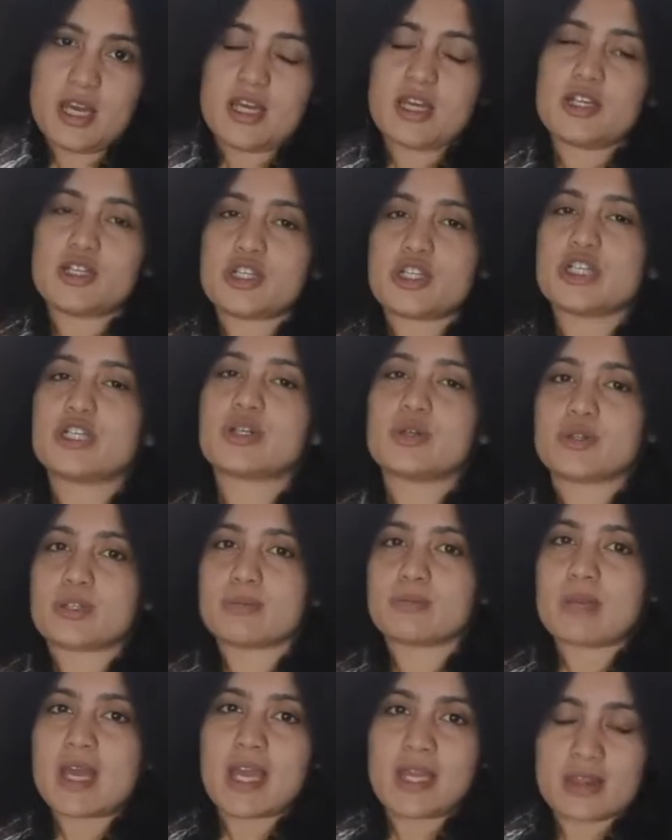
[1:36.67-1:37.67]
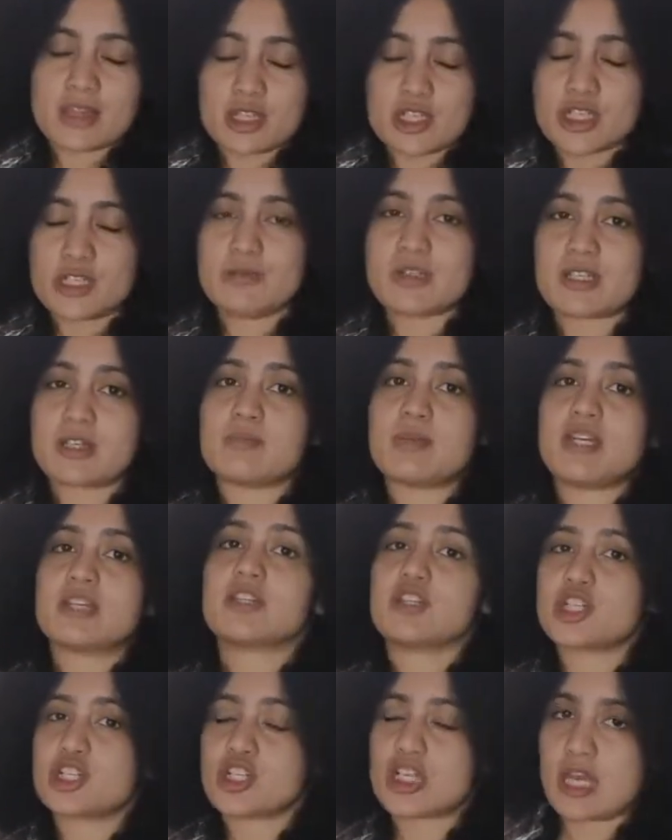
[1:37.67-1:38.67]
She told the maid that she was going to be in the
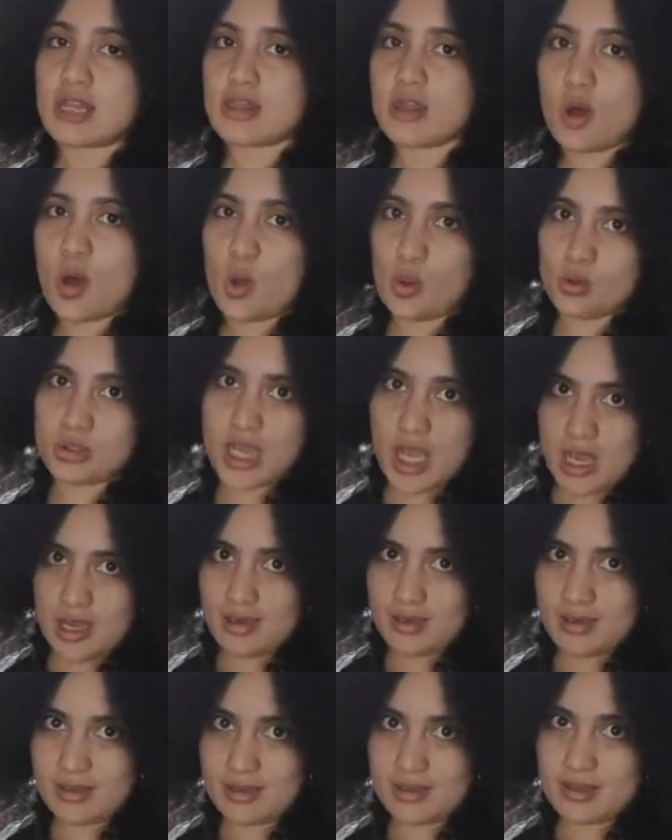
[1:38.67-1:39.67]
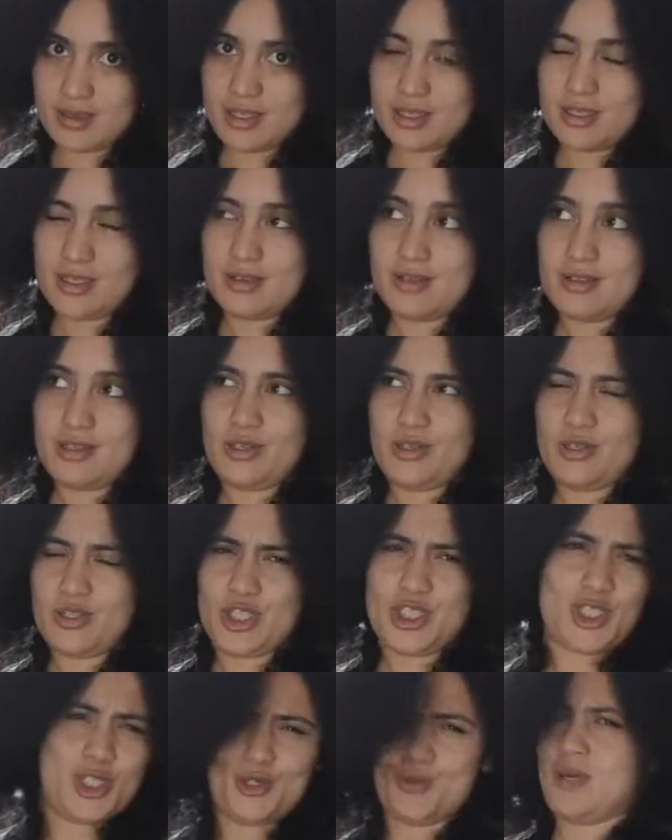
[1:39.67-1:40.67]
shed the whole day,
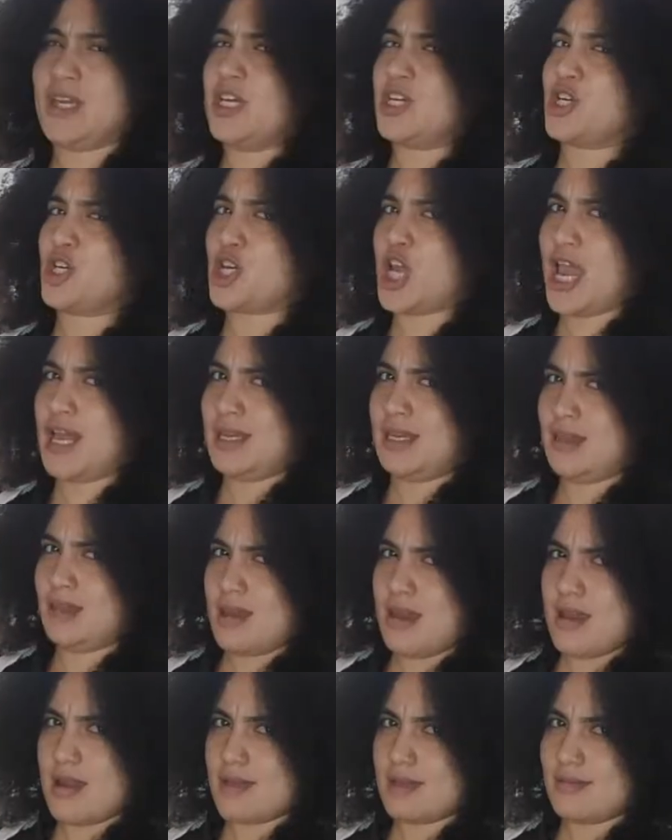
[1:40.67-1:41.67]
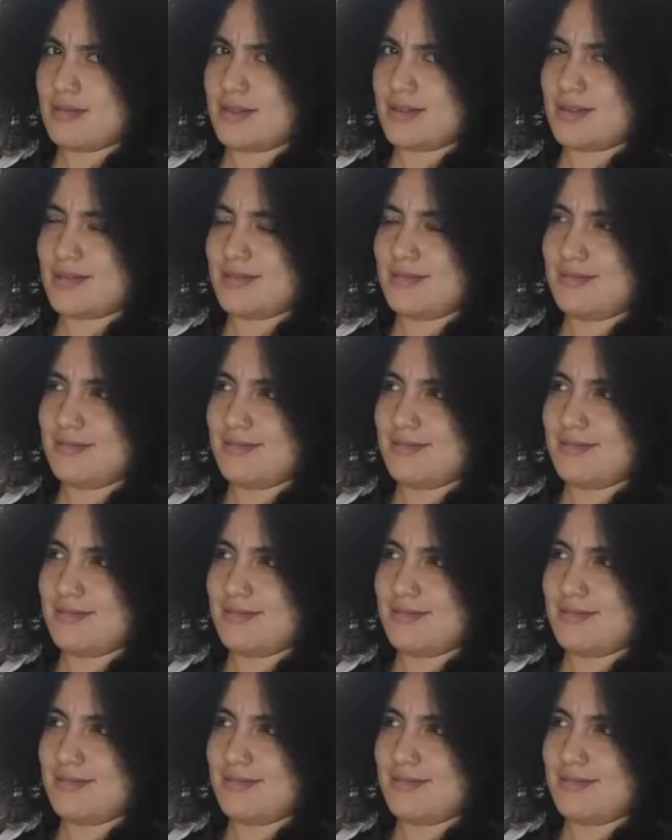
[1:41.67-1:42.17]
doing shed things.